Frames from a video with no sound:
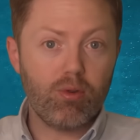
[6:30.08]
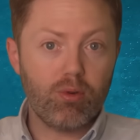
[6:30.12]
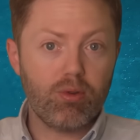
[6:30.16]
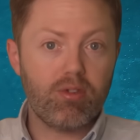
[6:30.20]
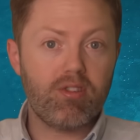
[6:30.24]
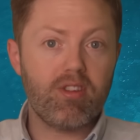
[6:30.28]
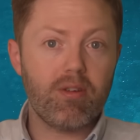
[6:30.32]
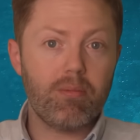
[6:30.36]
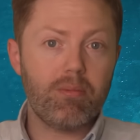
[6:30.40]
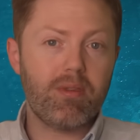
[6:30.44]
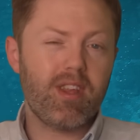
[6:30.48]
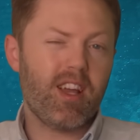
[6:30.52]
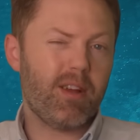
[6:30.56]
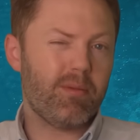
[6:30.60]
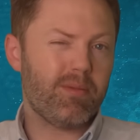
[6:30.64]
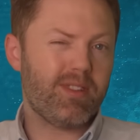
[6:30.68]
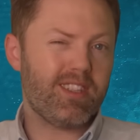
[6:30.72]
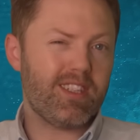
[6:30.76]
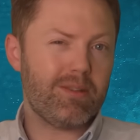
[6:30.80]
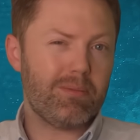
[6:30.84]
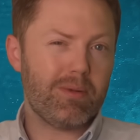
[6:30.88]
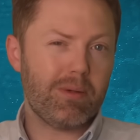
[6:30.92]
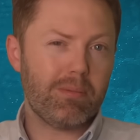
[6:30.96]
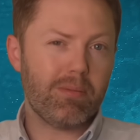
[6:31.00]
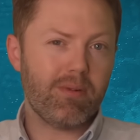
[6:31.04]
You'll sometimes
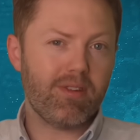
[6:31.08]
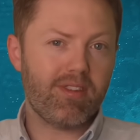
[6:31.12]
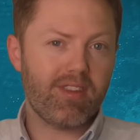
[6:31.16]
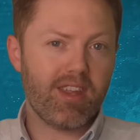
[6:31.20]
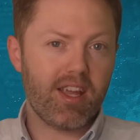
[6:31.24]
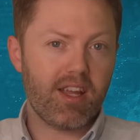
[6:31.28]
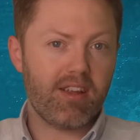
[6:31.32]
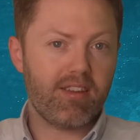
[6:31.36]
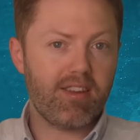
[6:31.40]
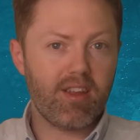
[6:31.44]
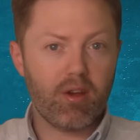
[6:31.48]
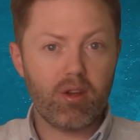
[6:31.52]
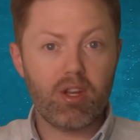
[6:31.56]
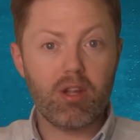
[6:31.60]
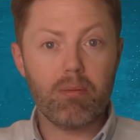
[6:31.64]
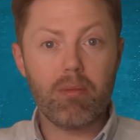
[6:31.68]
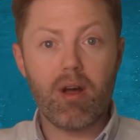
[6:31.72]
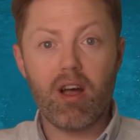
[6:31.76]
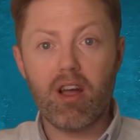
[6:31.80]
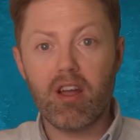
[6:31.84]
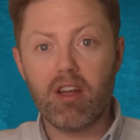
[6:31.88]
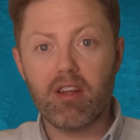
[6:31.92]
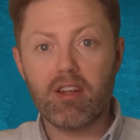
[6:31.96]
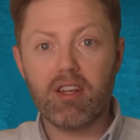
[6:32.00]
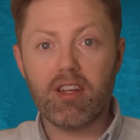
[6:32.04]
see people say sodium
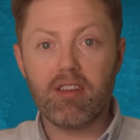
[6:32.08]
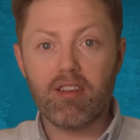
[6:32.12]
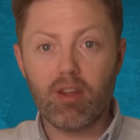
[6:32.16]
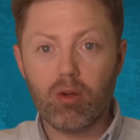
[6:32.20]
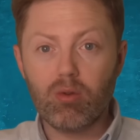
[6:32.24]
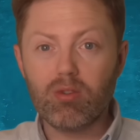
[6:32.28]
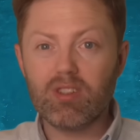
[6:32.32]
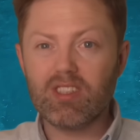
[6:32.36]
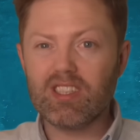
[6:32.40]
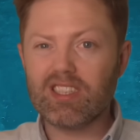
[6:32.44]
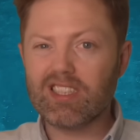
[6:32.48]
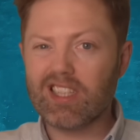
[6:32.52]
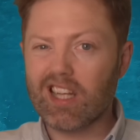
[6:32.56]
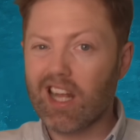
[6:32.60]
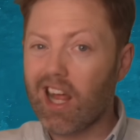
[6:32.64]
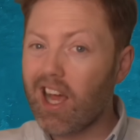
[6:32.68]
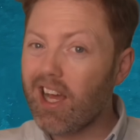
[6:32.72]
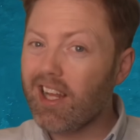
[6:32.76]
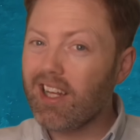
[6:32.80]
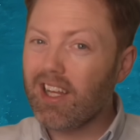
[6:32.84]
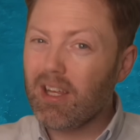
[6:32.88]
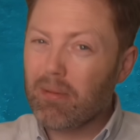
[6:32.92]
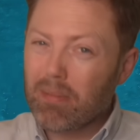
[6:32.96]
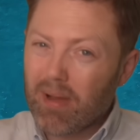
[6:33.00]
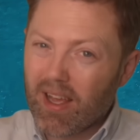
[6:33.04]
ion is only
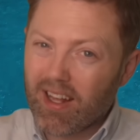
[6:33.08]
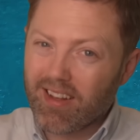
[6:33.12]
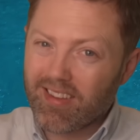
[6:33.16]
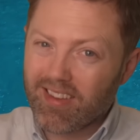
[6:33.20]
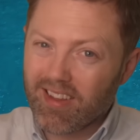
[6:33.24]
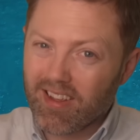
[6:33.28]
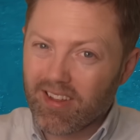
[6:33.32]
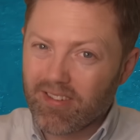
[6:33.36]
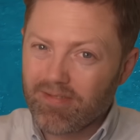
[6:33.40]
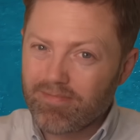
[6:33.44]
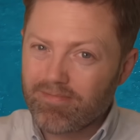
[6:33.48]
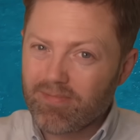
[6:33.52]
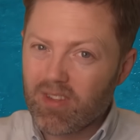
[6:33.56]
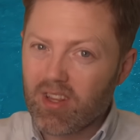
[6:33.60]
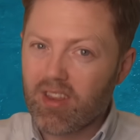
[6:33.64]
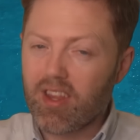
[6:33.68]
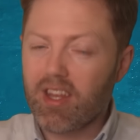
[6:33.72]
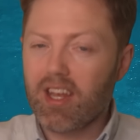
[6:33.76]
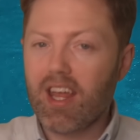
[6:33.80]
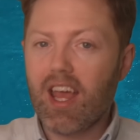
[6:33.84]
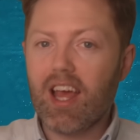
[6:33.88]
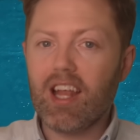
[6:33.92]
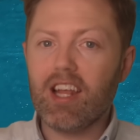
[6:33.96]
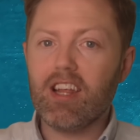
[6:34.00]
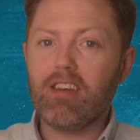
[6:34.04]
slightly better
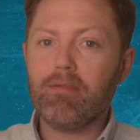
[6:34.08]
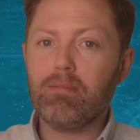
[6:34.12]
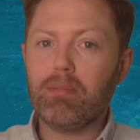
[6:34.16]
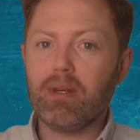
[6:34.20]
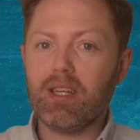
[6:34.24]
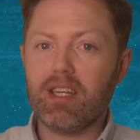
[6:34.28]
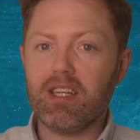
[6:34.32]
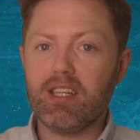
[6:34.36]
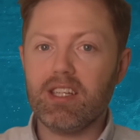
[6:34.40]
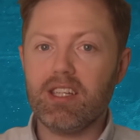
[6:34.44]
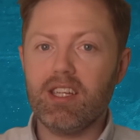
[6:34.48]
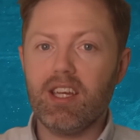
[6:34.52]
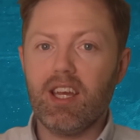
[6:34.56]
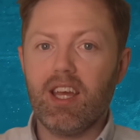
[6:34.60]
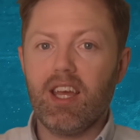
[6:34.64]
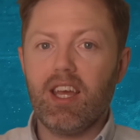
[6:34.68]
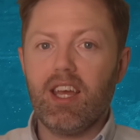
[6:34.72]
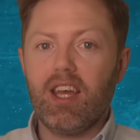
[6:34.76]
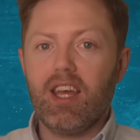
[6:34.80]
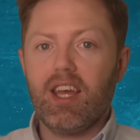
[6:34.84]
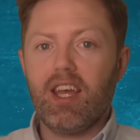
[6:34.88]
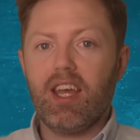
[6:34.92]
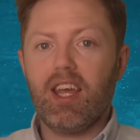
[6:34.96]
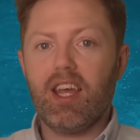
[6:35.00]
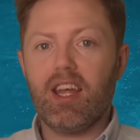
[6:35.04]
than L F P
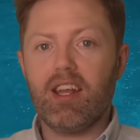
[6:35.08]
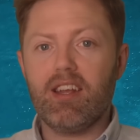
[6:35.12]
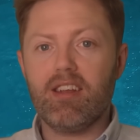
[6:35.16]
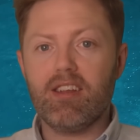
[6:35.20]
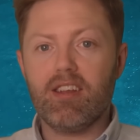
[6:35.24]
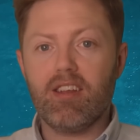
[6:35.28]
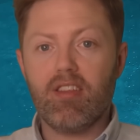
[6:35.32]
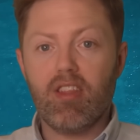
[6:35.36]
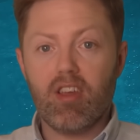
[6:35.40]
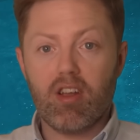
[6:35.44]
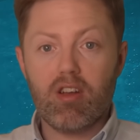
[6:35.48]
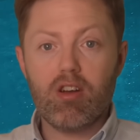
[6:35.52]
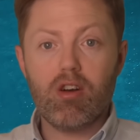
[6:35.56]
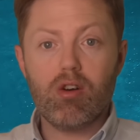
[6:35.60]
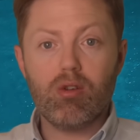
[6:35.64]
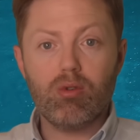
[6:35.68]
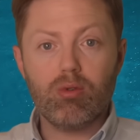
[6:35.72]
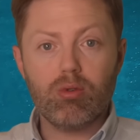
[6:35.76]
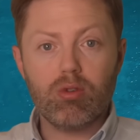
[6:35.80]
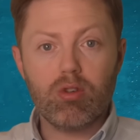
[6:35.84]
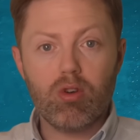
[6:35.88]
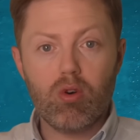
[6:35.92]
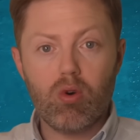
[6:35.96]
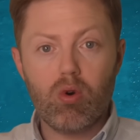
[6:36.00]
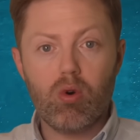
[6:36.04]
in the
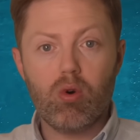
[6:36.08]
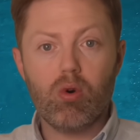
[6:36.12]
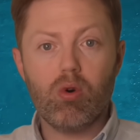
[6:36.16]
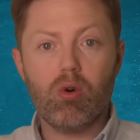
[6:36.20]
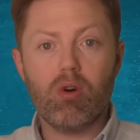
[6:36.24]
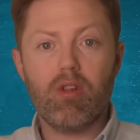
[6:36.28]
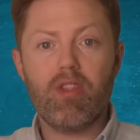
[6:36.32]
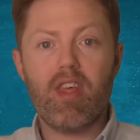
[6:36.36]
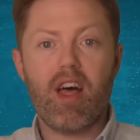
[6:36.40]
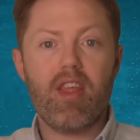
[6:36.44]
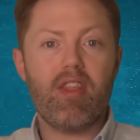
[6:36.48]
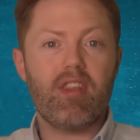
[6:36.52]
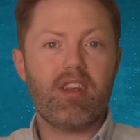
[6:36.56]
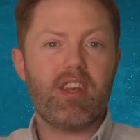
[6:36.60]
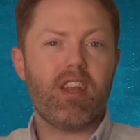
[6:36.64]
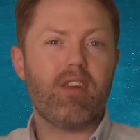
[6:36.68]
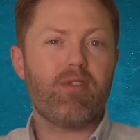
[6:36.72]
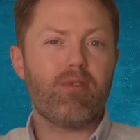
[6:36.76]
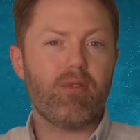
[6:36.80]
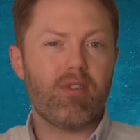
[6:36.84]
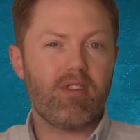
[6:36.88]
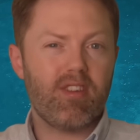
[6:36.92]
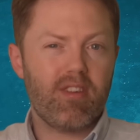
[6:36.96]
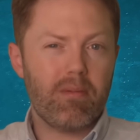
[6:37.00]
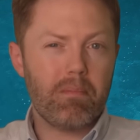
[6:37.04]
cold, or that the
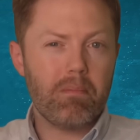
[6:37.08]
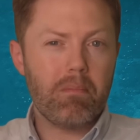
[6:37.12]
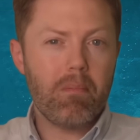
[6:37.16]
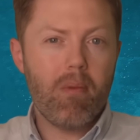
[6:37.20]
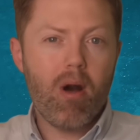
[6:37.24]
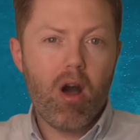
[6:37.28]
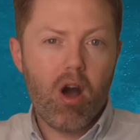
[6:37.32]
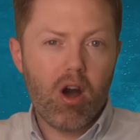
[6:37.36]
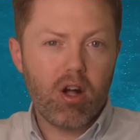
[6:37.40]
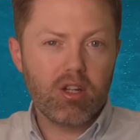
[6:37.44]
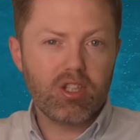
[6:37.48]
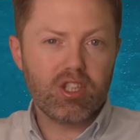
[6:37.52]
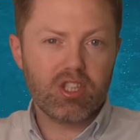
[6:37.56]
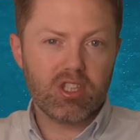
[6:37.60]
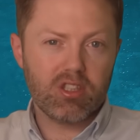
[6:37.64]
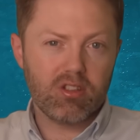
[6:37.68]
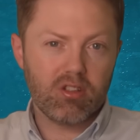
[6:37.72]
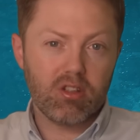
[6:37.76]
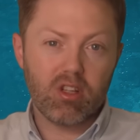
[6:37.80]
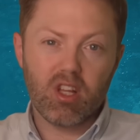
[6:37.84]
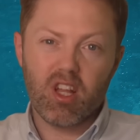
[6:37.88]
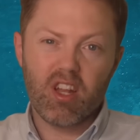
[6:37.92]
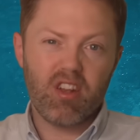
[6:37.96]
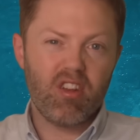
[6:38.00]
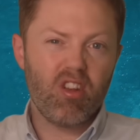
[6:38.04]
difference is
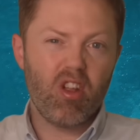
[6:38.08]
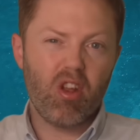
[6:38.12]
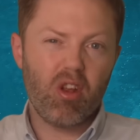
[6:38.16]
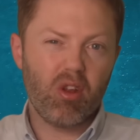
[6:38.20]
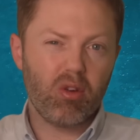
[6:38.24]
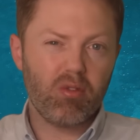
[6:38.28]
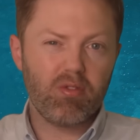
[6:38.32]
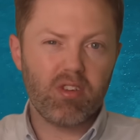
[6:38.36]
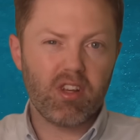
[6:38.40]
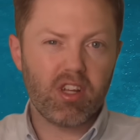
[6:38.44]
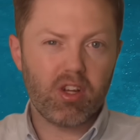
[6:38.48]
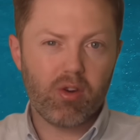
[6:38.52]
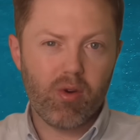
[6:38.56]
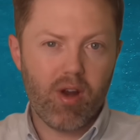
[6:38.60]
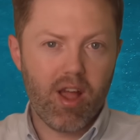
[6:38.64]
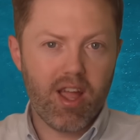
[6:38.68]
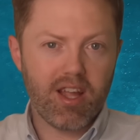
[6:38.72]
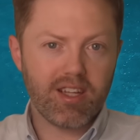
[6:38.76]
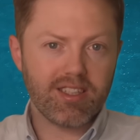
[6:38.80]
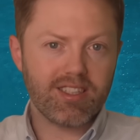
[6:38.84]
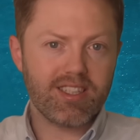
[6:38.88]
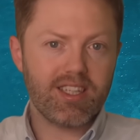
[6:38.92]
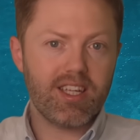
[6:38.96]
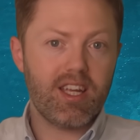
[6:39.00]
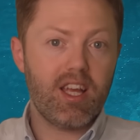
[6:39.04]
marginal and not overly
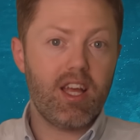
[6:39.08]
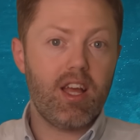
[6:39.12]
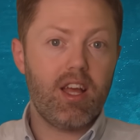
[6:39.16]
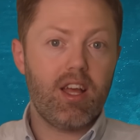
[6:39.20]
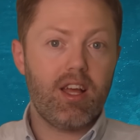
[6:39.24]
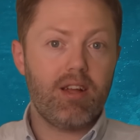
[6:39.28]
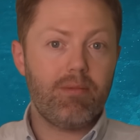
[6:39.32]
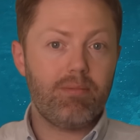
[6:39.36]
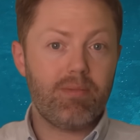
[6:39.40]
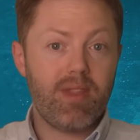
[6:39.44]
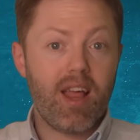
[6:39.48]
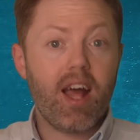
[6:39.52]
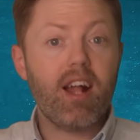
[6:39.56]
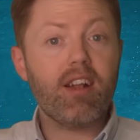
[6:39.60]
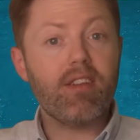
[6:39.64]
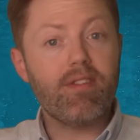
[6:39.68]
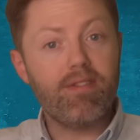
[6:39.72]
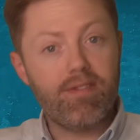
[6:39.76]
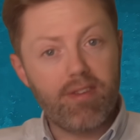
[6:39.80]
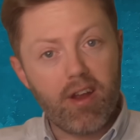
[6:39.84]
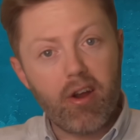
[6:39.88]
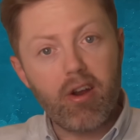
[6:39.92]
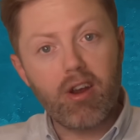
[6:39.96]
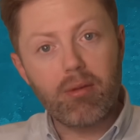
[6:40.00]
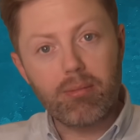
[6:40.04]
great. That's
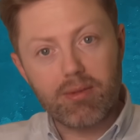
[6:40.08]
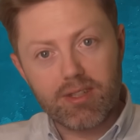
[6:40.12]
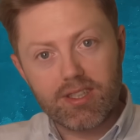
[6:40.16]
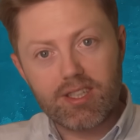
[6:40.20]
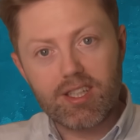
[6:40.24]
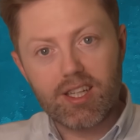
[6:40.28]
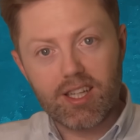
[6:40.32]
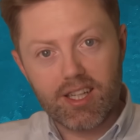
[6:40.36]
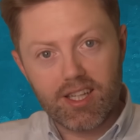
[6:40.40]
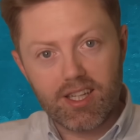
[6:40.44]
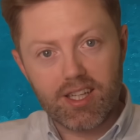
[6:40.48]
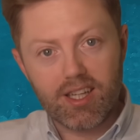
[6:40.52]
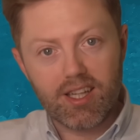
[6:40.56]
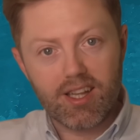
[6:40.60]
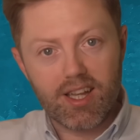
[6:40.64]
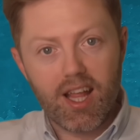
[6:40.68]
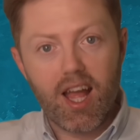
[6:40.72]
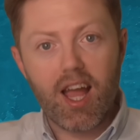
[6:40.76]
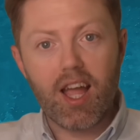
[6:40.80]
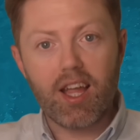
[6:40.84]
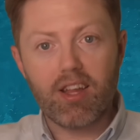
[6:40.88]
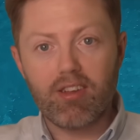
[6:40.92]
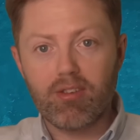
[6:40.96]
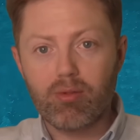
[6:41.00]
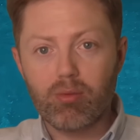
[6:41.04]
very misleading.
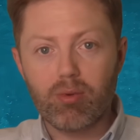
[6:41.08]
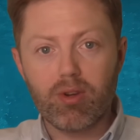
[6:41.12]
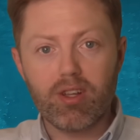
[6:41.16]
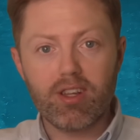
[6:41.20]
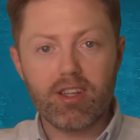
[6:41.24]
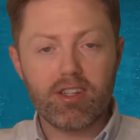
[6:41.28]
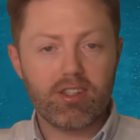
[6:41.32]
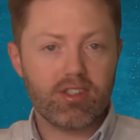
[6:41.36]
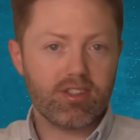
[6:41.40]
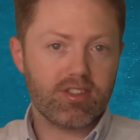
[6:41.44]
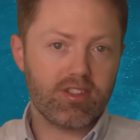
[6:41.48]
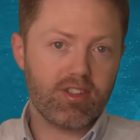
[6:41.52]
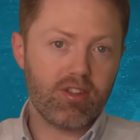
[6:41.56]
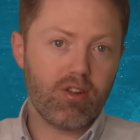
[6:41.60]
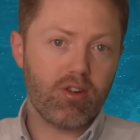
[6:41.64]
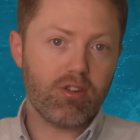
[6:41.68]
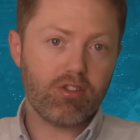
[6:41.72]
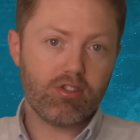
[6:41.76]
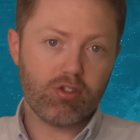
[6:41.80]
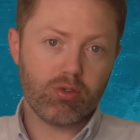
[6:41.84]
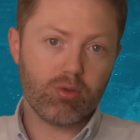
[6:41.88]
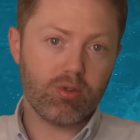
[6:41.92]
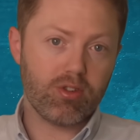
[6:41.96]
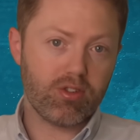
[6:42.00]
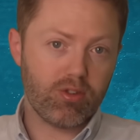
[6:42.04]
That is really just not
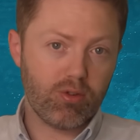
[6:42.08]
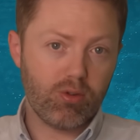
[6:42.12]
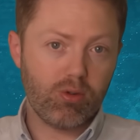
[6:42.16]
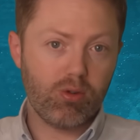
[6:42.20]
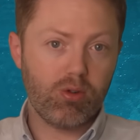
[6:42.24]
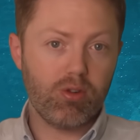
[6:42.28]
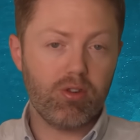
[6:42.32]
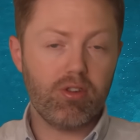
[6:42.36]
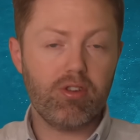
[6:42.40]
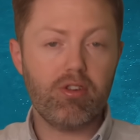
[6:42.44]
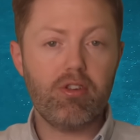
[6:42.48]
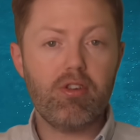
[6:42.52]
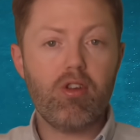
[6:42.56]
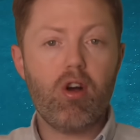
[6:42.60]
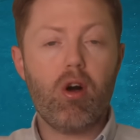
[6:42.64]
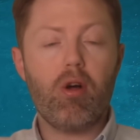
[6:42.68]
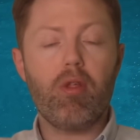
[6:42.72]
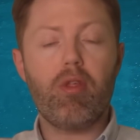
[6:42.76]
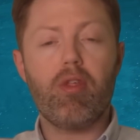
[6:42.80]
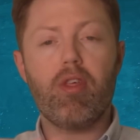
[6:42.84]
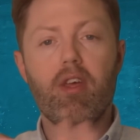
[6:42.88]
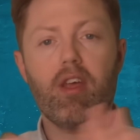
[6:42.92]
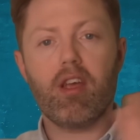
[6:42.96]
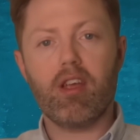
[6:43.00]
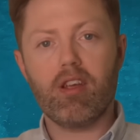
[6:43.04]
true at all.
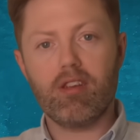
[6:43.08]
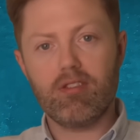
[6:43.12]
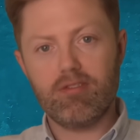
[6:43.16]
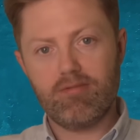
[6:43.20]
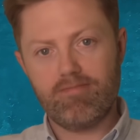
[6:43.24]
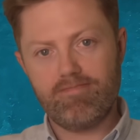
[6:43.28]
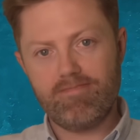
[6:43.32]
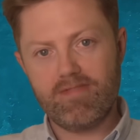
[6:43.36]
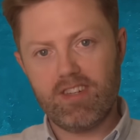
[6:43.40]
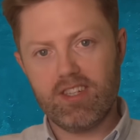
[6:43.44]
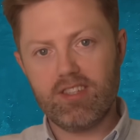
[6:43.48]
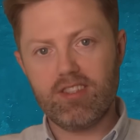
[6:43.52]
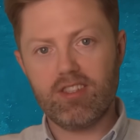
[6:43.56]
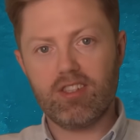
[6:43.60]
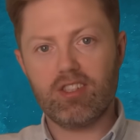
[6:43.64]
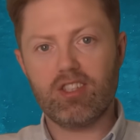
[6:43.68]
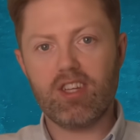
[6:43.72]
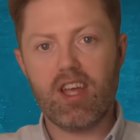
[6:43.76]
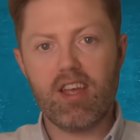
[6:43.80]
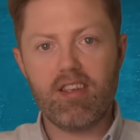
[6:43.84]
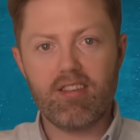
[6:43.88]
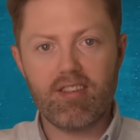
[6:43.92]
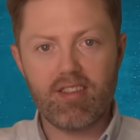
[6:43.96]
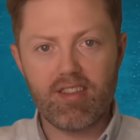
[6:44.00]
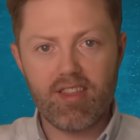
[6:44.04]
Nothing
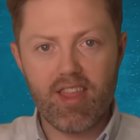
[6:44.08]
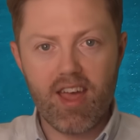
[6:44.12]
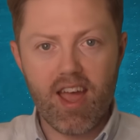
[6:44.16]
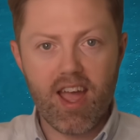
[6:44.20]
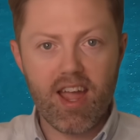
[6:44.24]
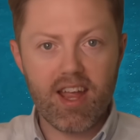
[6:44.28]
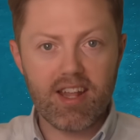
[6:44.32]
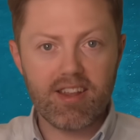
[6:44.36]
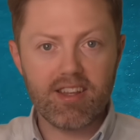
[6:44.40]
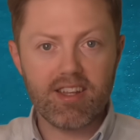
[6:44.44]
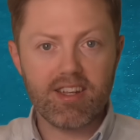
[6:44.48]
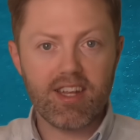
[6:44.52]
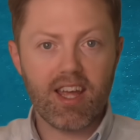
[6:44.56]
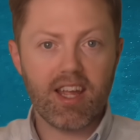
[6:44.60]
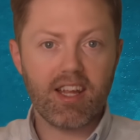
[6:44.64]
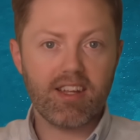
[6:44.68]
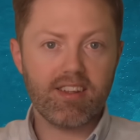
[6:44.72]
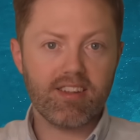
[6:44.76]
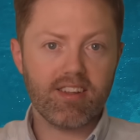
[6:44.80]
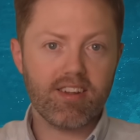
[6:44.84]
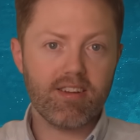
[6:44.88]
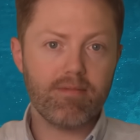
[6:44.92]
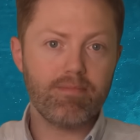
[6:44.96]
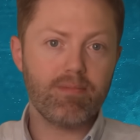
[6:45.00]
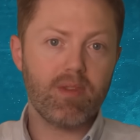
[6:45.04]
suggests that in the
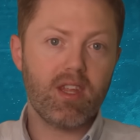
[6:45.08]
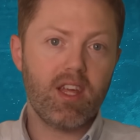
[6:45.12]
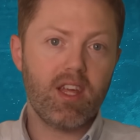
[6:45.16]
data.